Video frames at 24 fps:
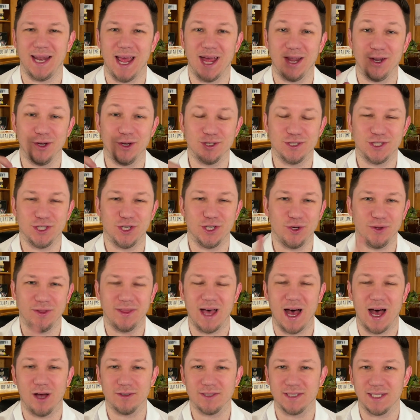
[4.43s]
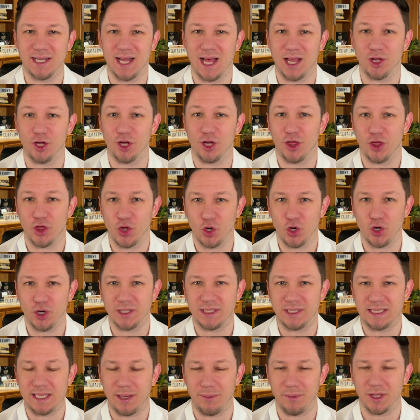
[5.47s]
and your $2,000 third
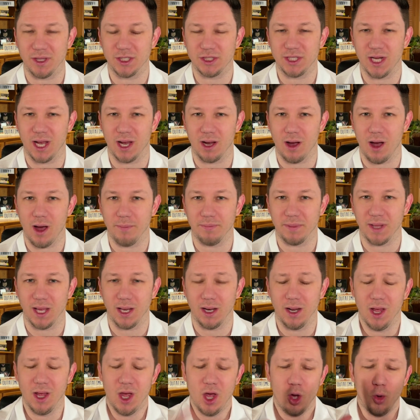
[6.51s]
stimulus check update.